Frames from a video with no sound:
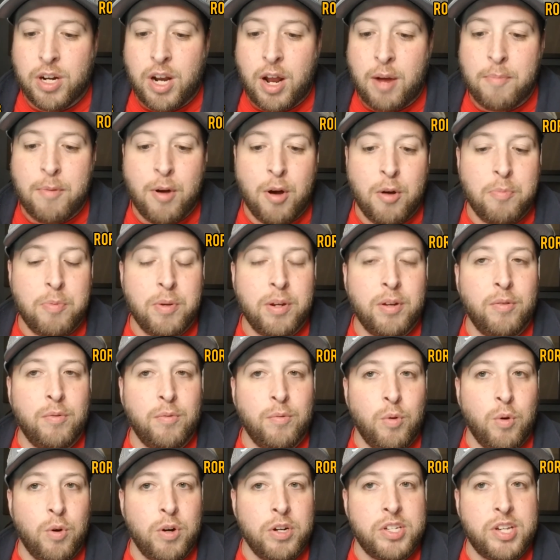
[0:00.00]
I'm hoping
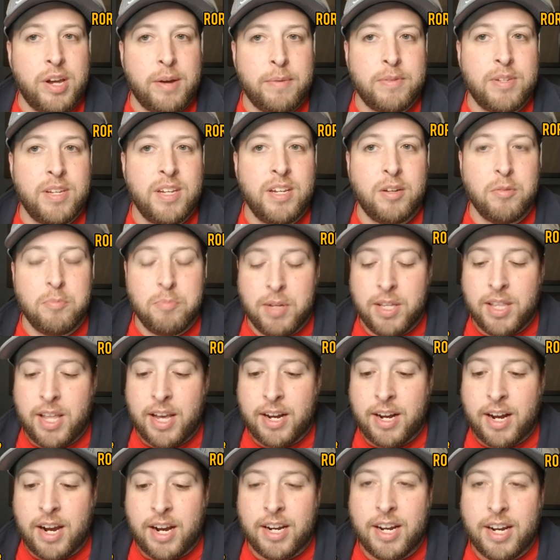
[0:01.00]
Rory Sabbatini could be
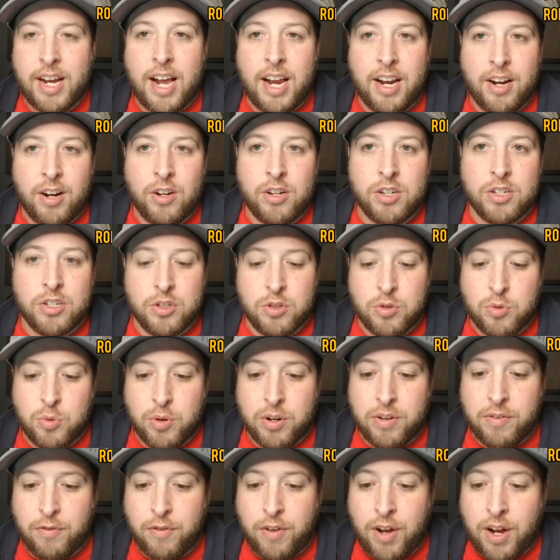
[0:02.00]
that kind of guy at
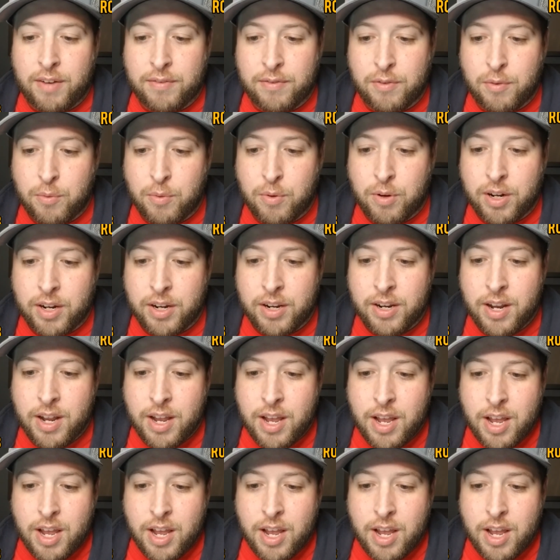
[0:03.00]
125-1.